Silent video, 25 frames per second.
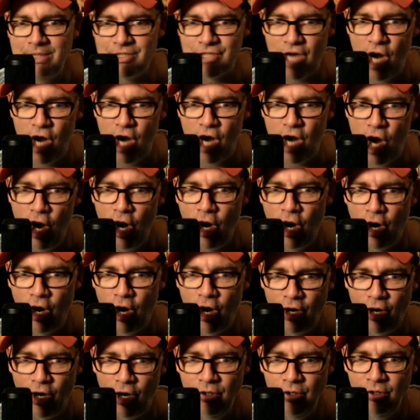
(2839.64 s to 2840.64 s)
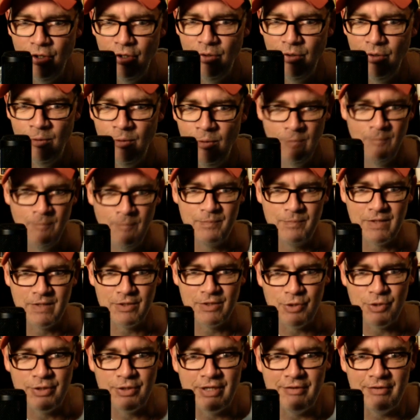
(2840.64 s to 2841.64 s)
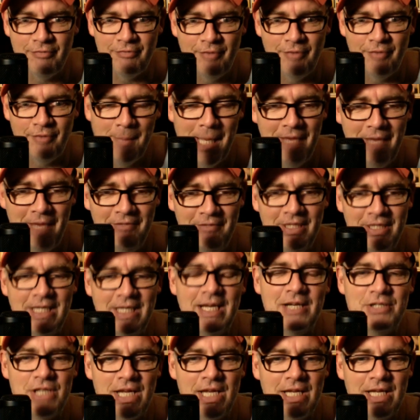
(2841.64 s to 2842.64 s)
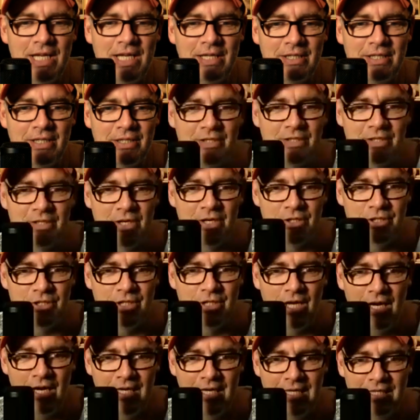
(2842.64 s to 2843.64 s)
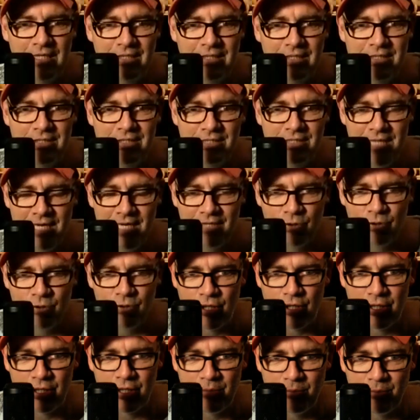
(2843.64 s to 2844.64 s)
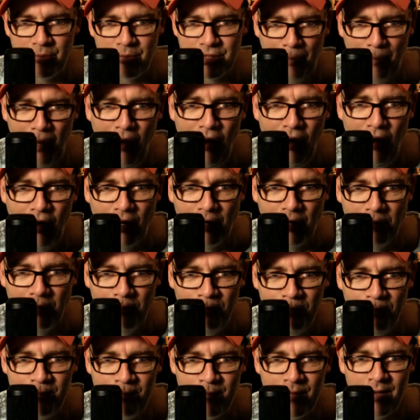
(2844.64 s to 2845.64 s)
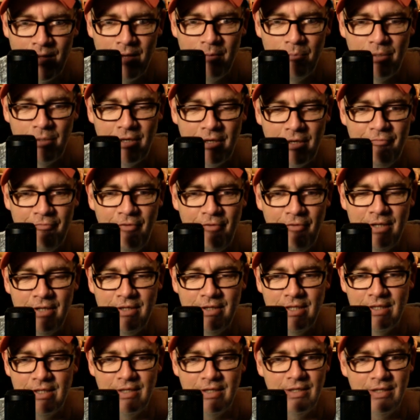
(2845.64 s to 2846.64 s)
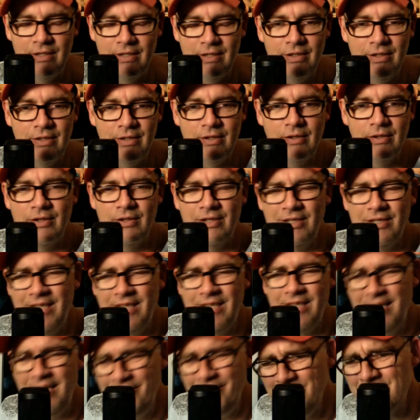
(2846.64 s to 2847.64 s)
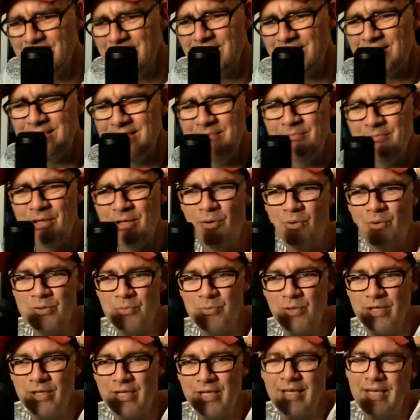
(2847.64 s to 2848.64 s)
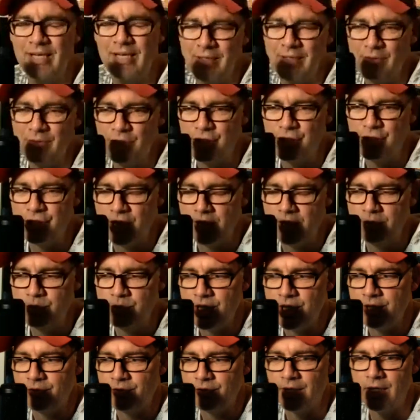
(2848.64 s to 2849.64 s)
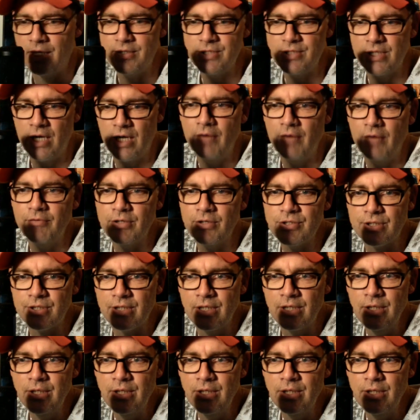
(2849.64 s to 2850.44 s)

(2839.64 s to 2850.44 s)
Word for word: are so that if I'm having an educated discussion, I can take those arguments apart. Mm. But I mm. find that the the left doesn't seem to always want to, and I, I'm generalizing, obviously,